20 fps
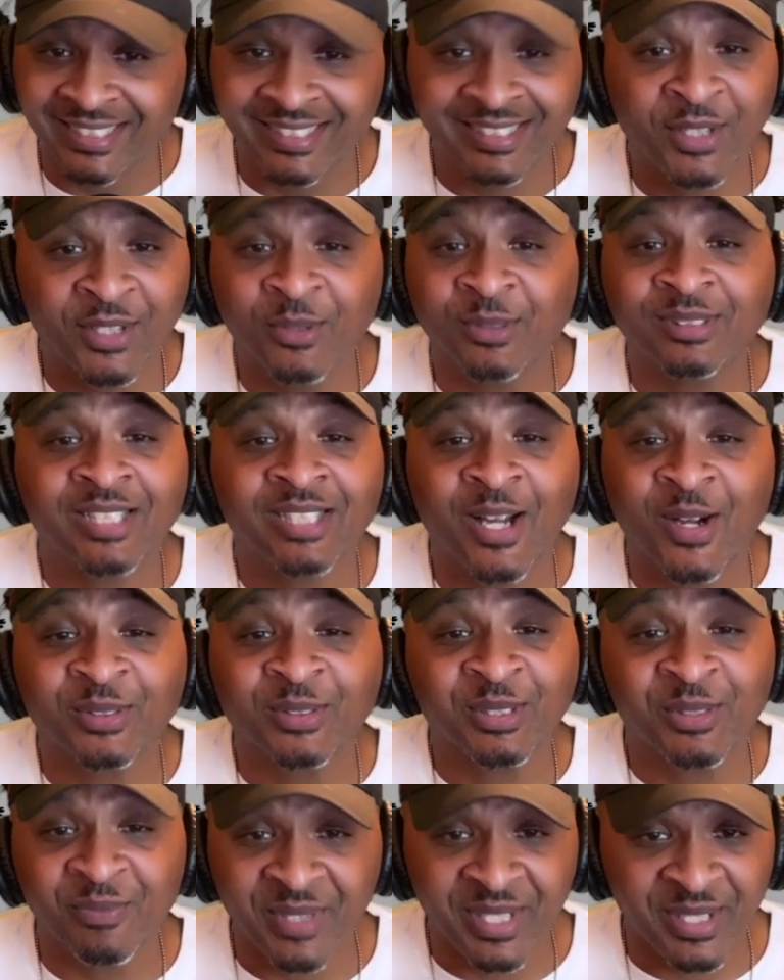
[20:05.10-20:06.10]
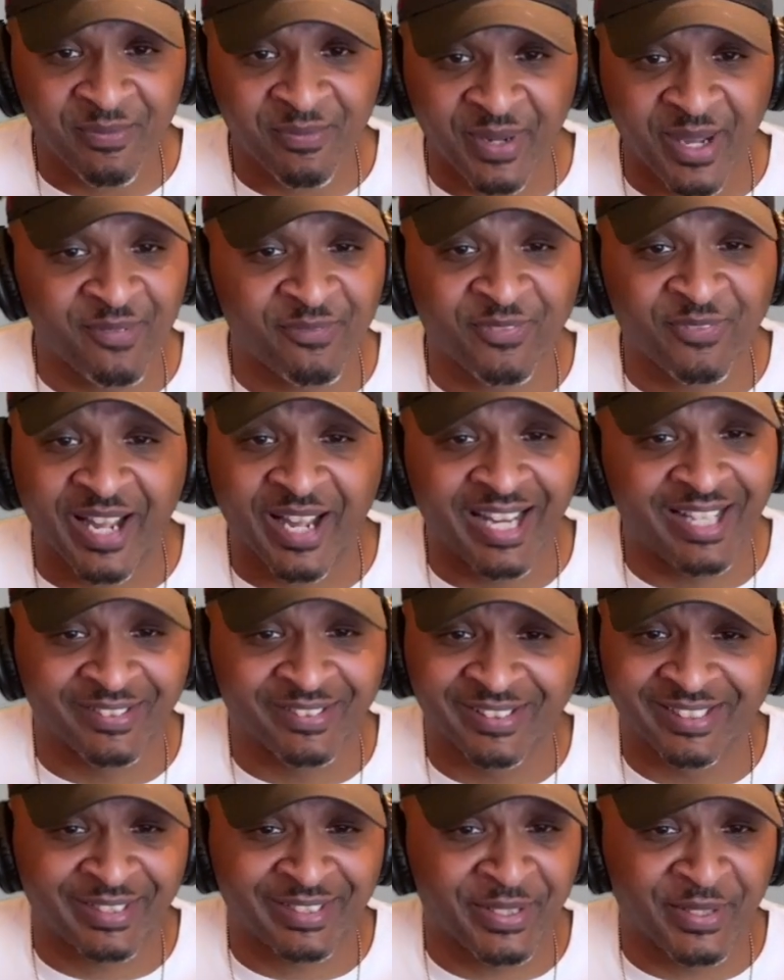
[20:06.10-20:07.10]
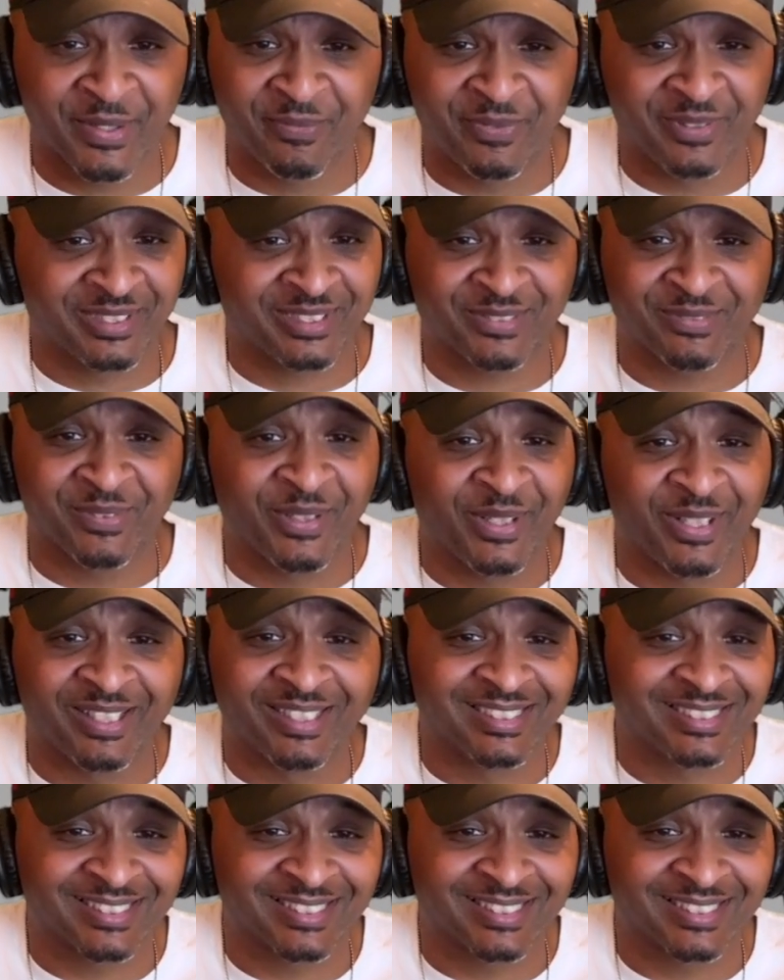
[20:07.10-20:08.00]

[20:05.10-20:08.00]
don't talk to me about firing Kirby Smart.